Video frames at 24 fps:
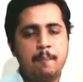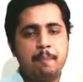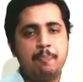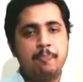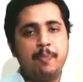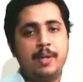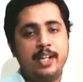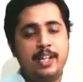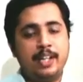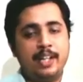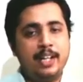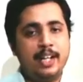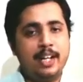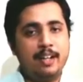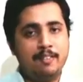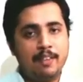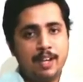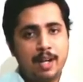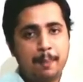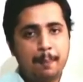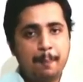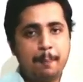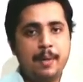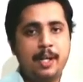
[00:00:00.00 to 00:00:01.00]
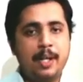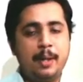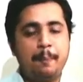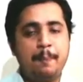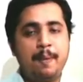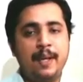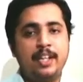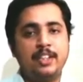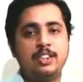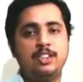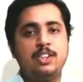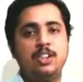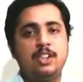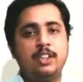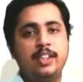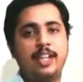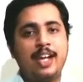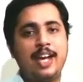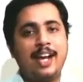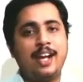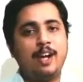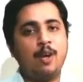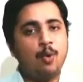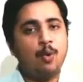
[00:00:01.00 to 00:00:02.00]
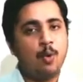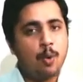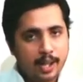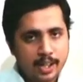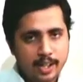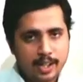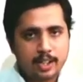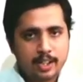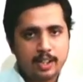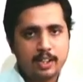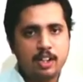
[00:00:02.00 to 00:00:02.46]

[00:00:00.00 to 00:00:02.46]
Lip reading: But in development, based on the acquired